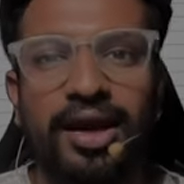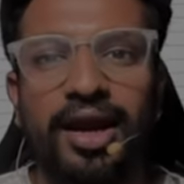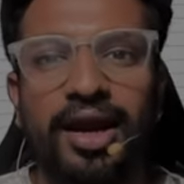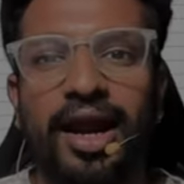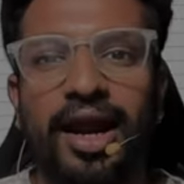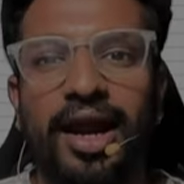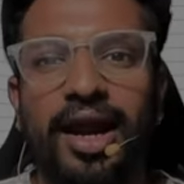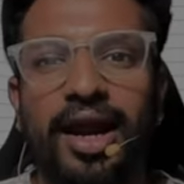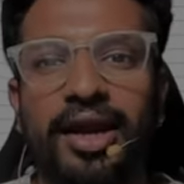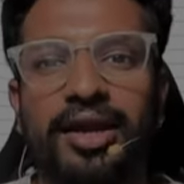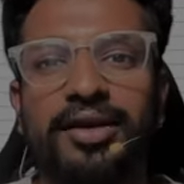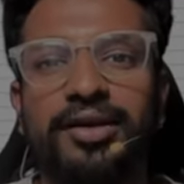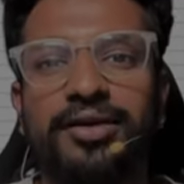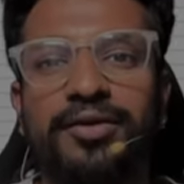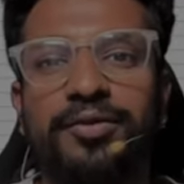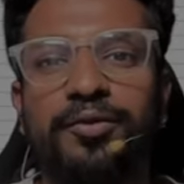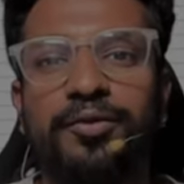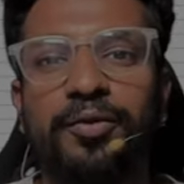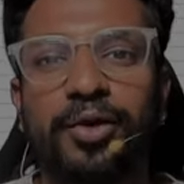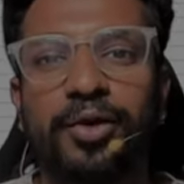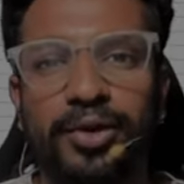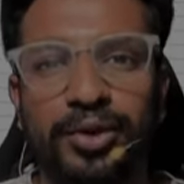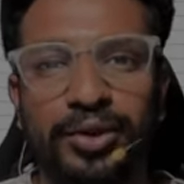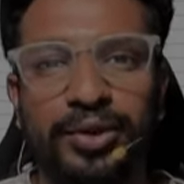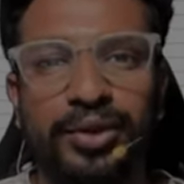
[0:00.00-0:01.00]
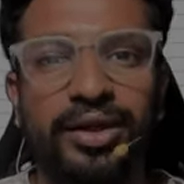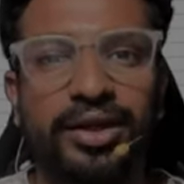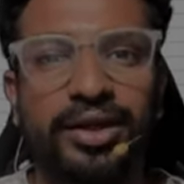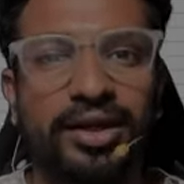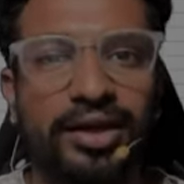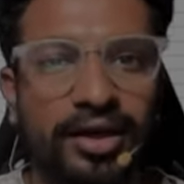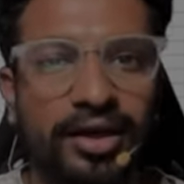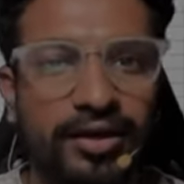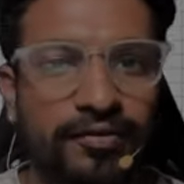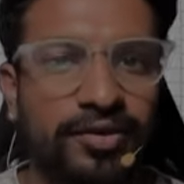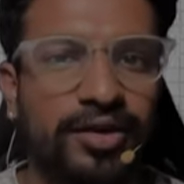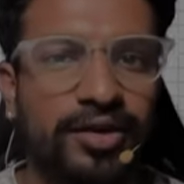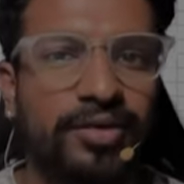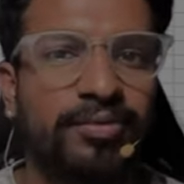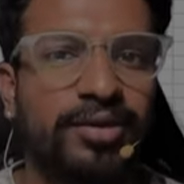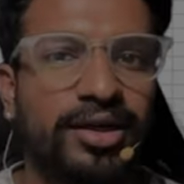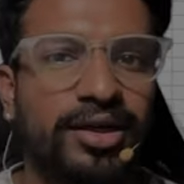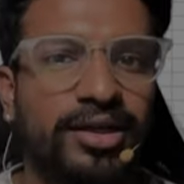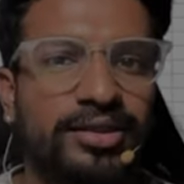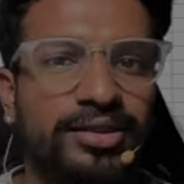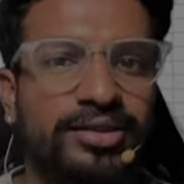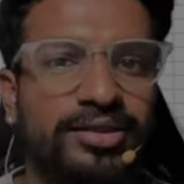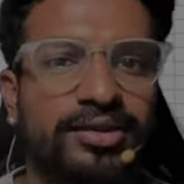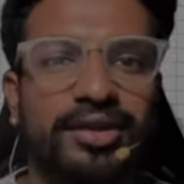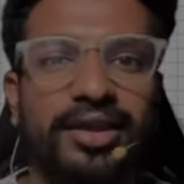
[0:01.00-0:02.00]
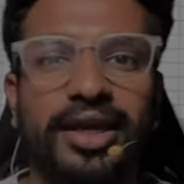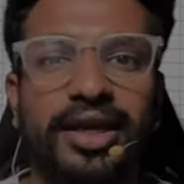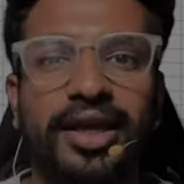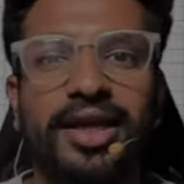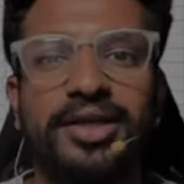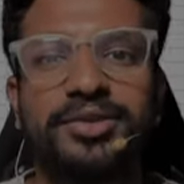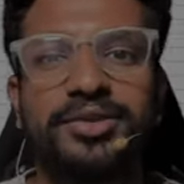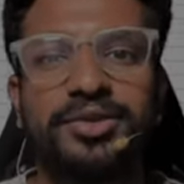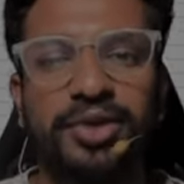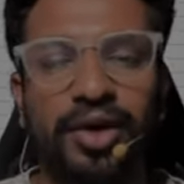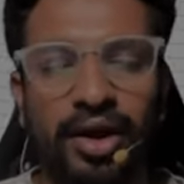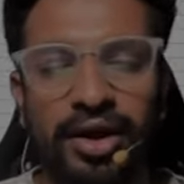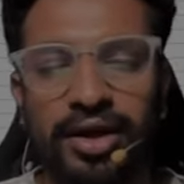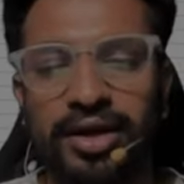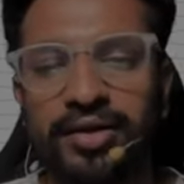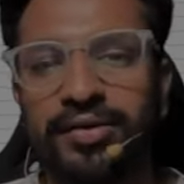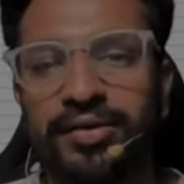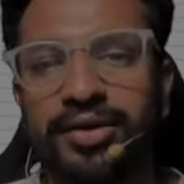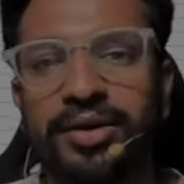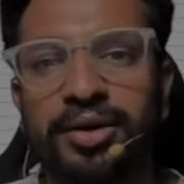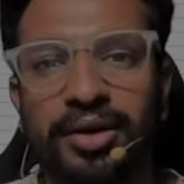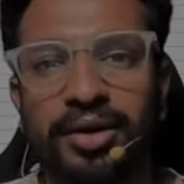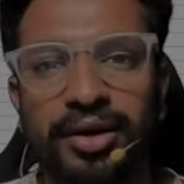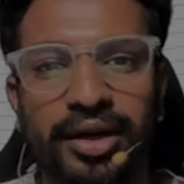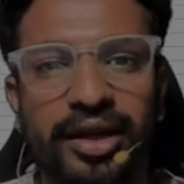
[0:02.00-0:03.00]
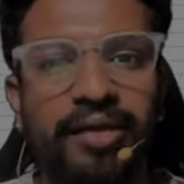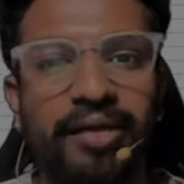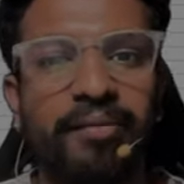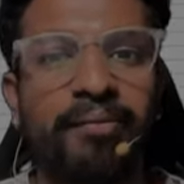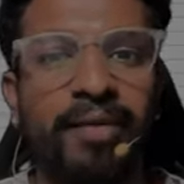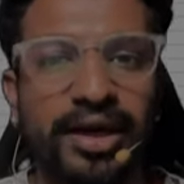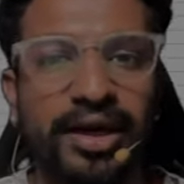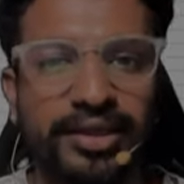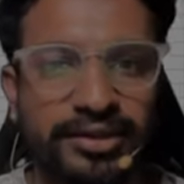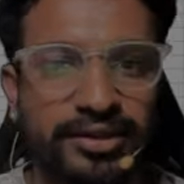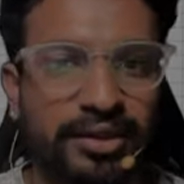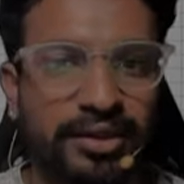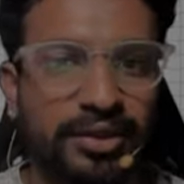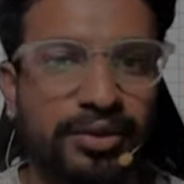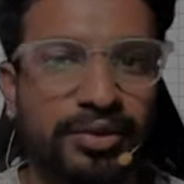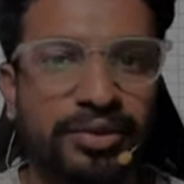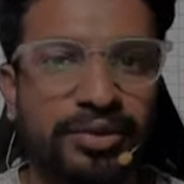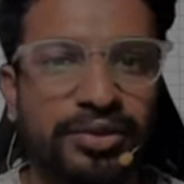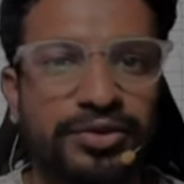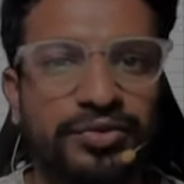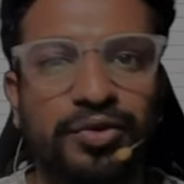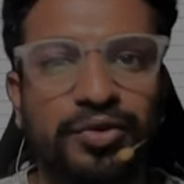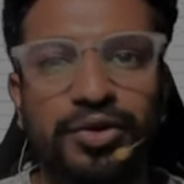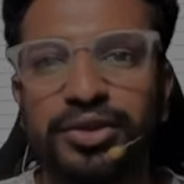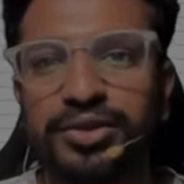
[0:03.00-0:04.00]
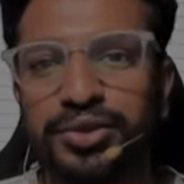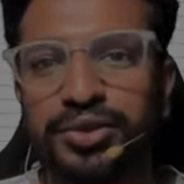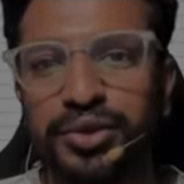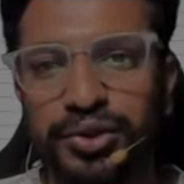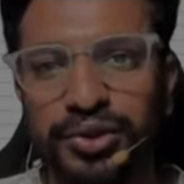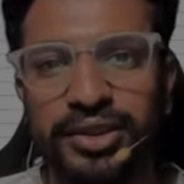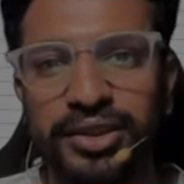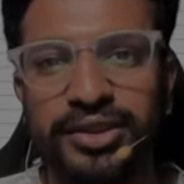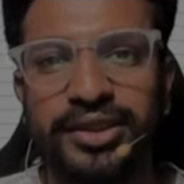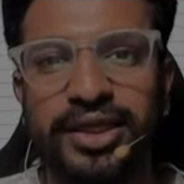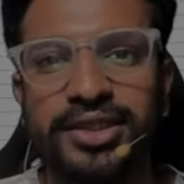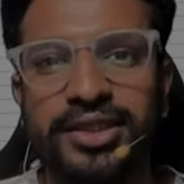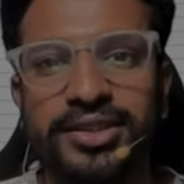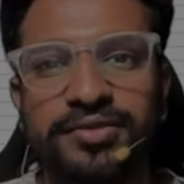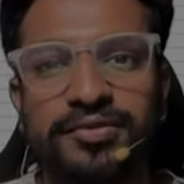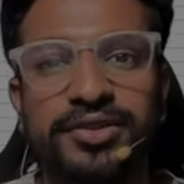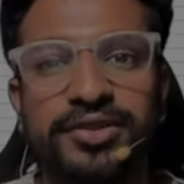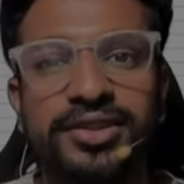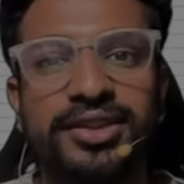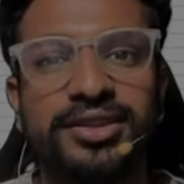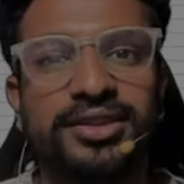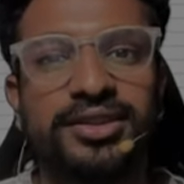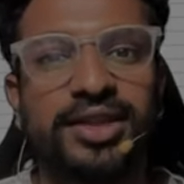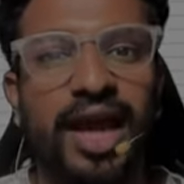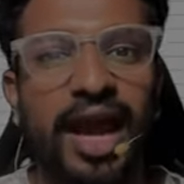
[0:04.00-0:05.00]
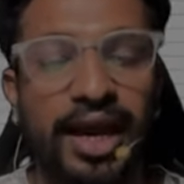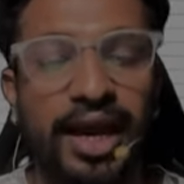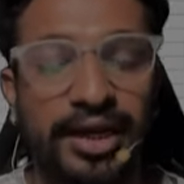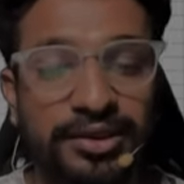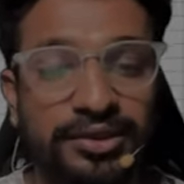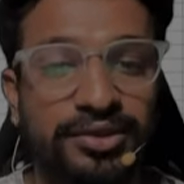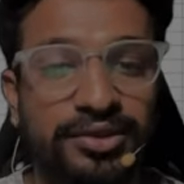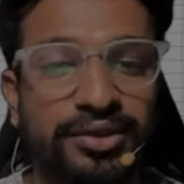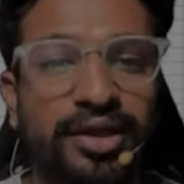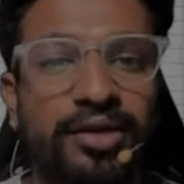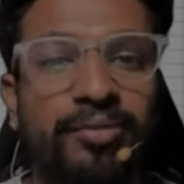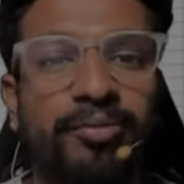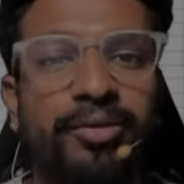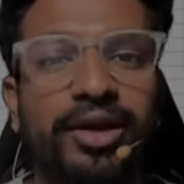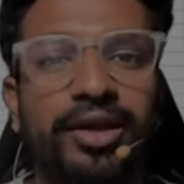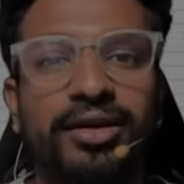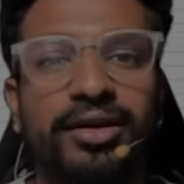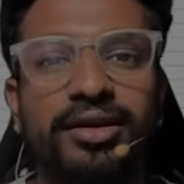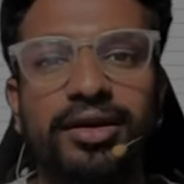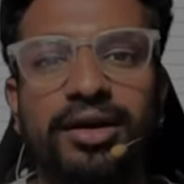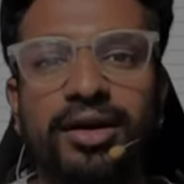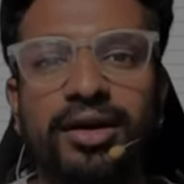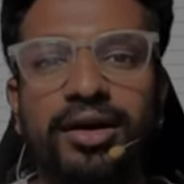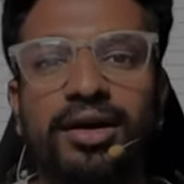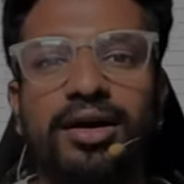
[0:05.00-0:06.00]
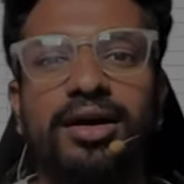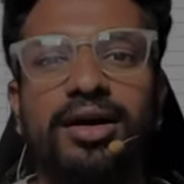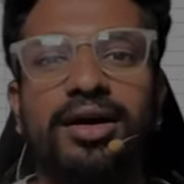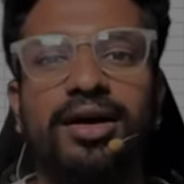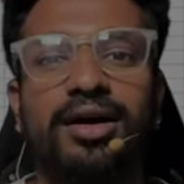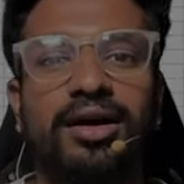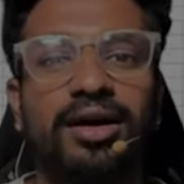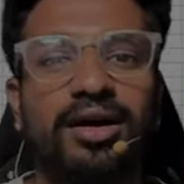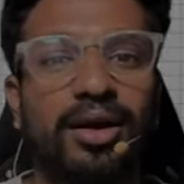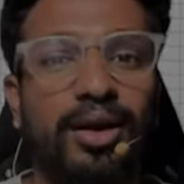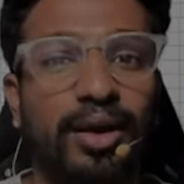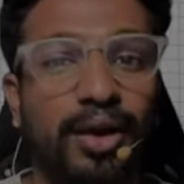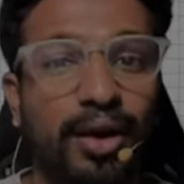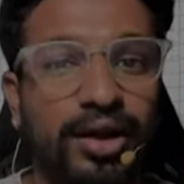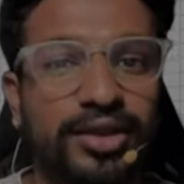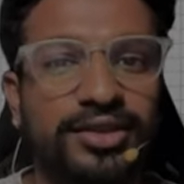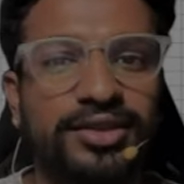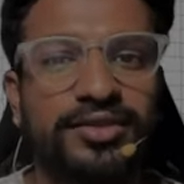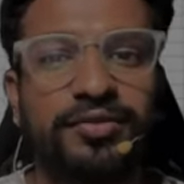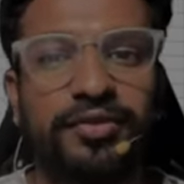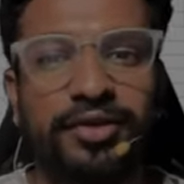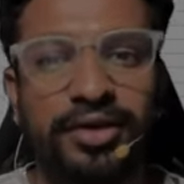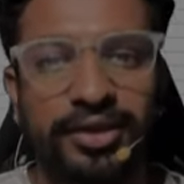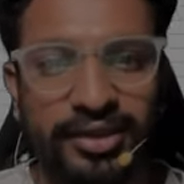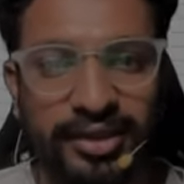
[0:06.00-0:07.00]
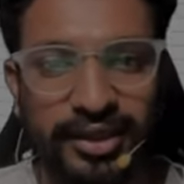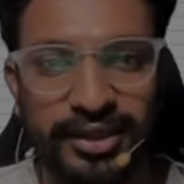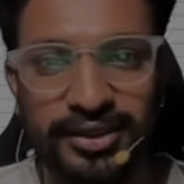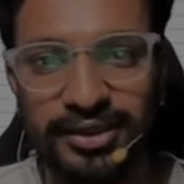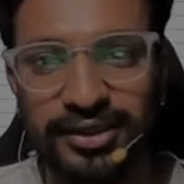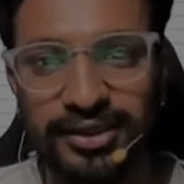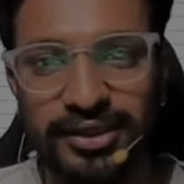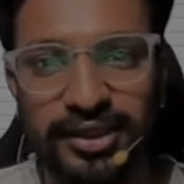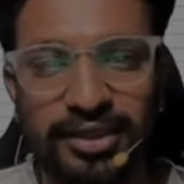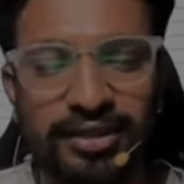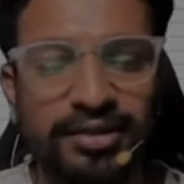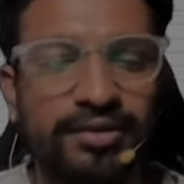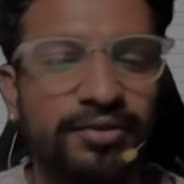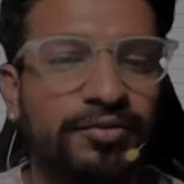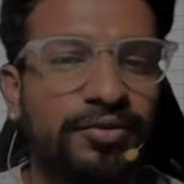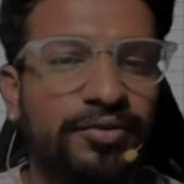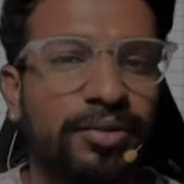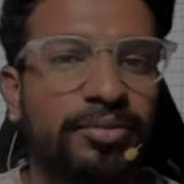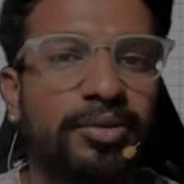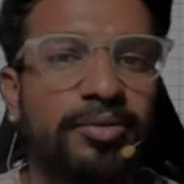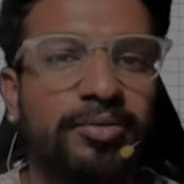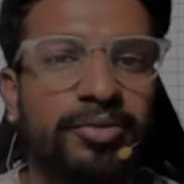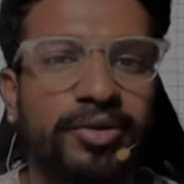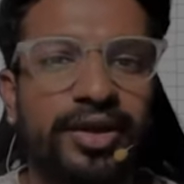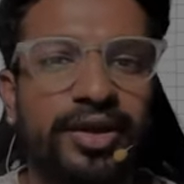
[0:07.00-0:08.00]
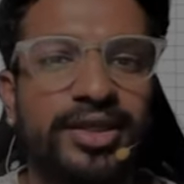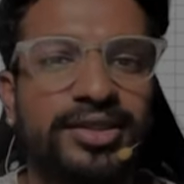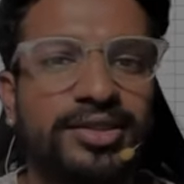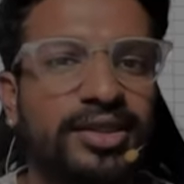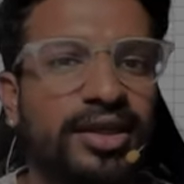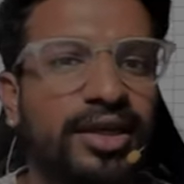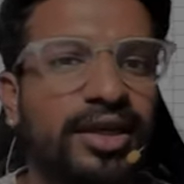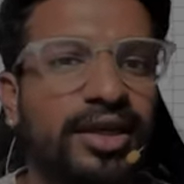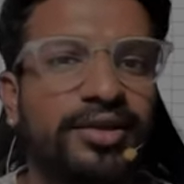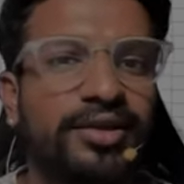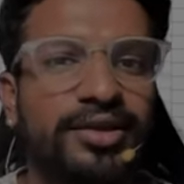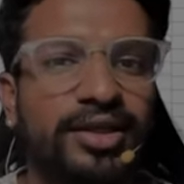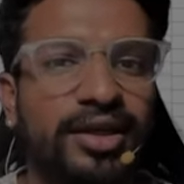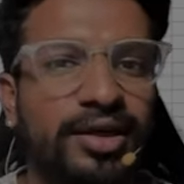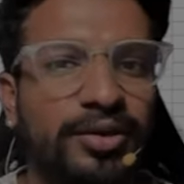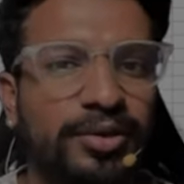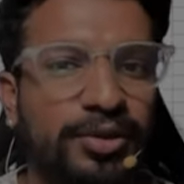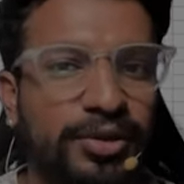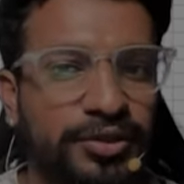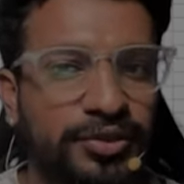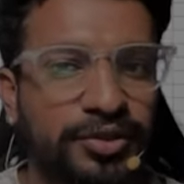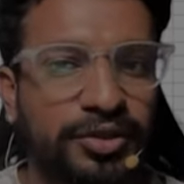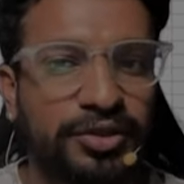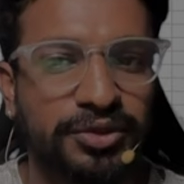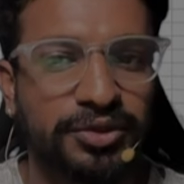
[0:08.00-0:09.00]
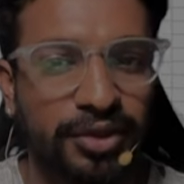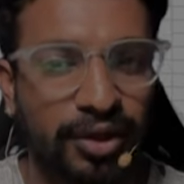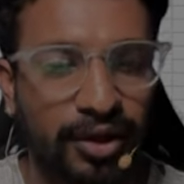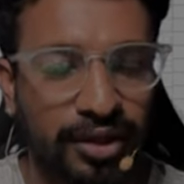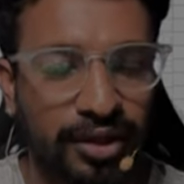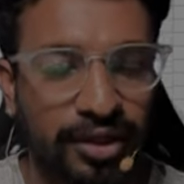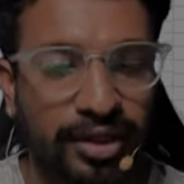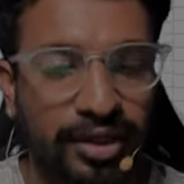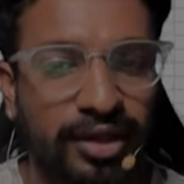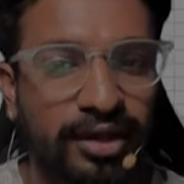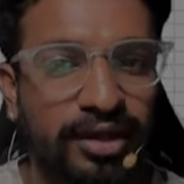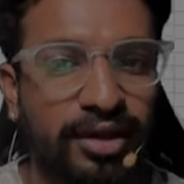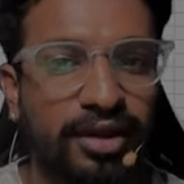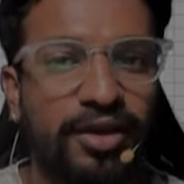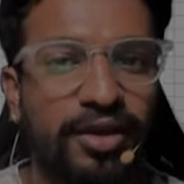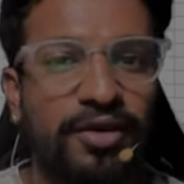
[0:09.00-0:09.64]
and want to learn from us, they can join our online master course for social science, which is actually been launched for this year. From the previous year, the course was not there.